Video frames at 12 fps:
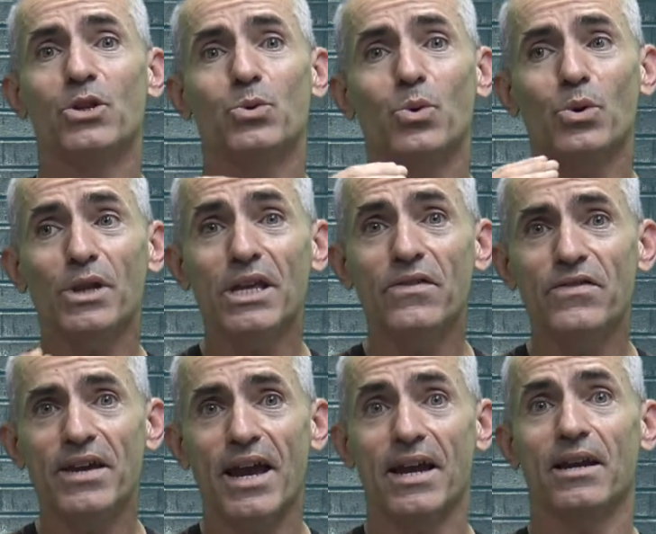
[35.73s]
to
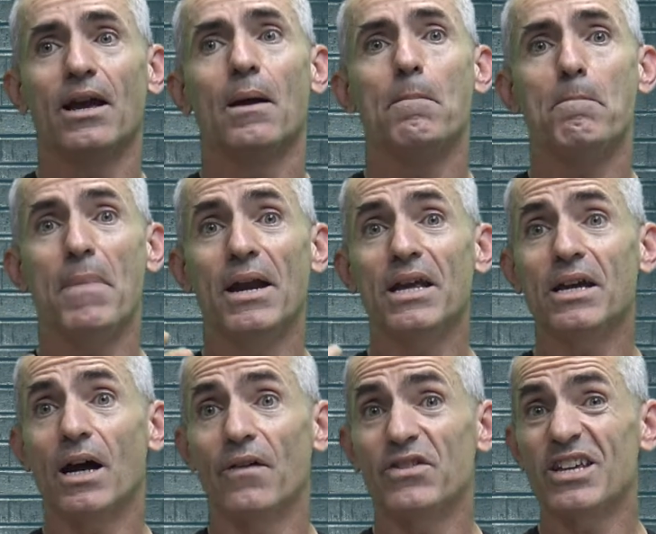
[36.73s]
alleviate
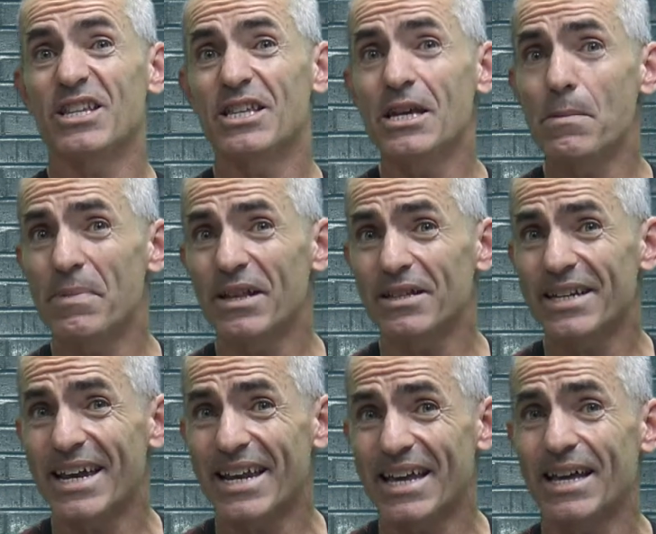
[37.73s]
many of the
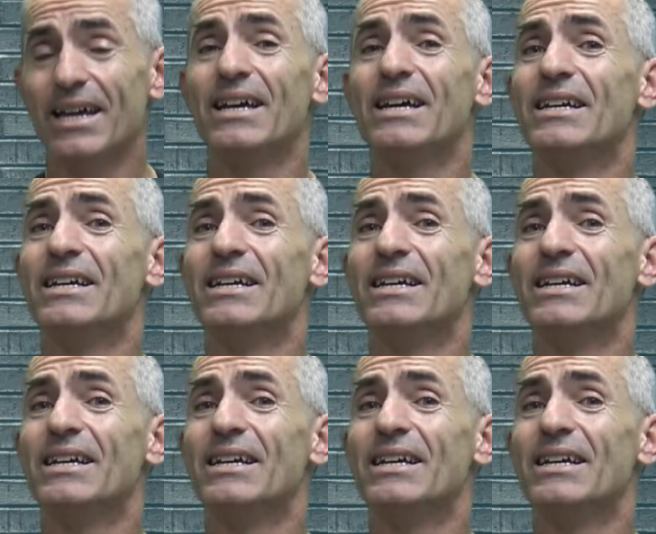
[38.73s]
debilitating